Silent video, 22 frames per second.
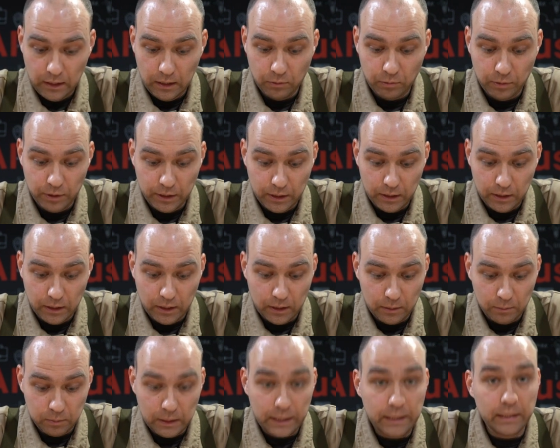We
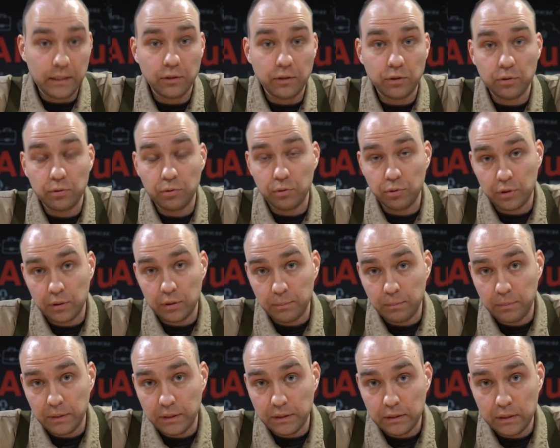are planning to do
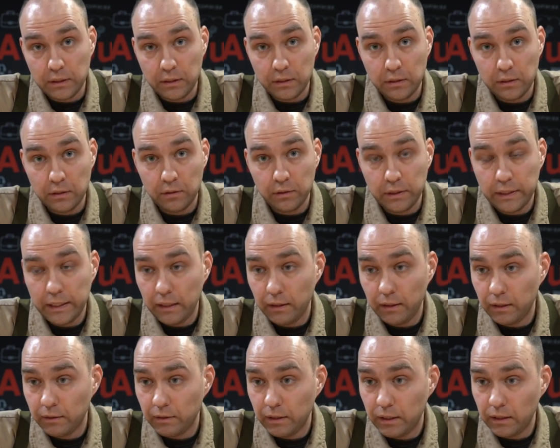some business
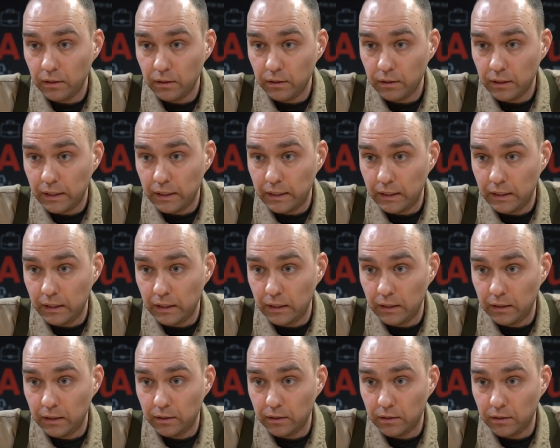together, and
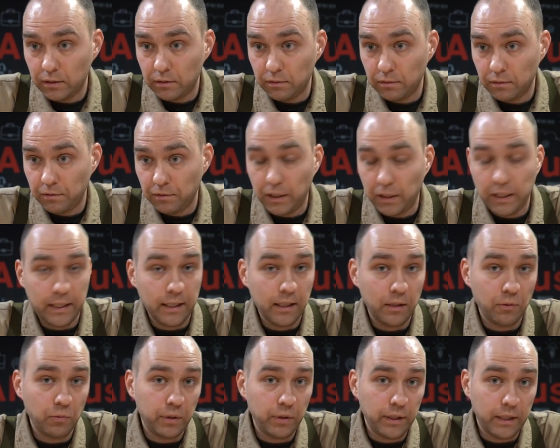he is
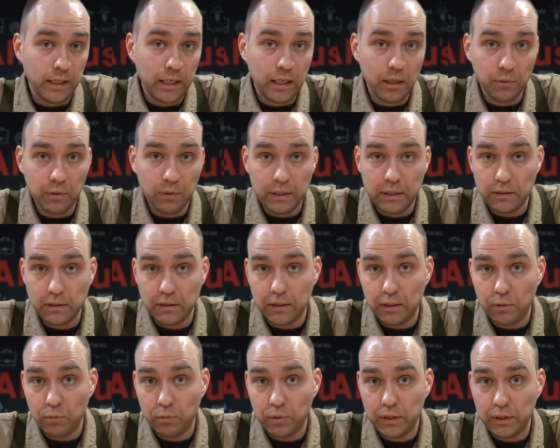fine with how the
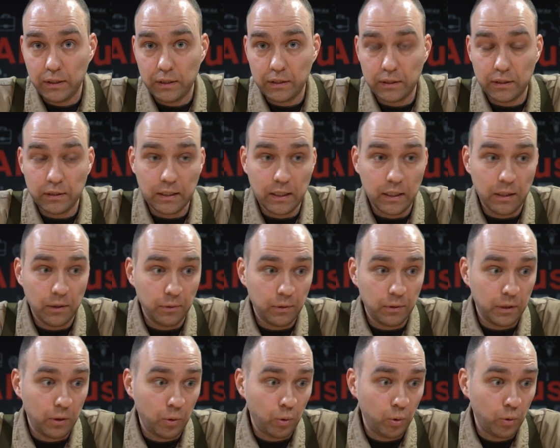internet works and how
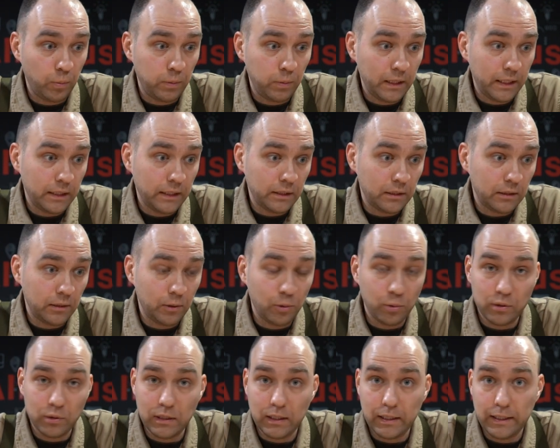the whole place
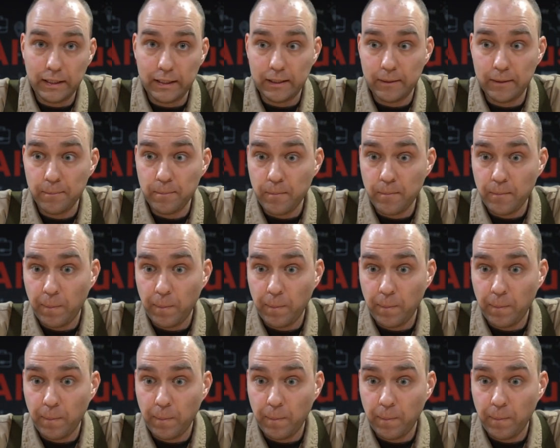looks like.